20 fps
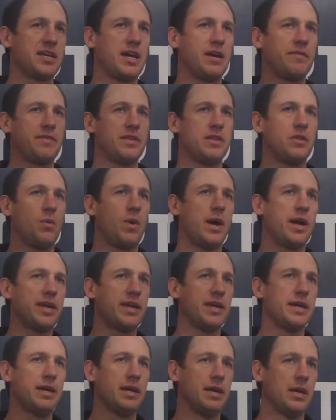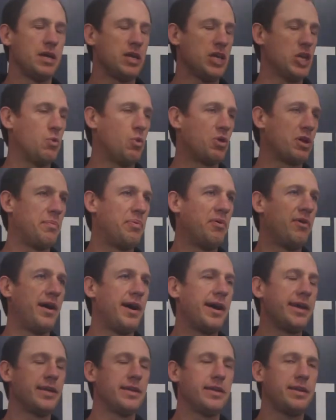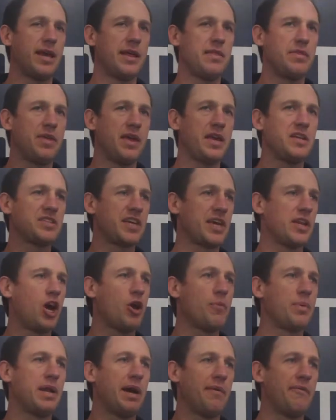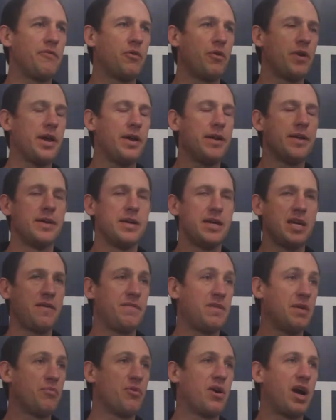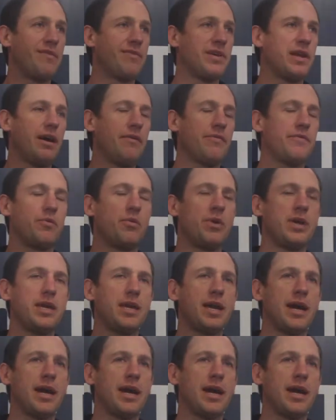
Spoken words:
tough in the way you want to play, and things can open up for you if you're brave enough.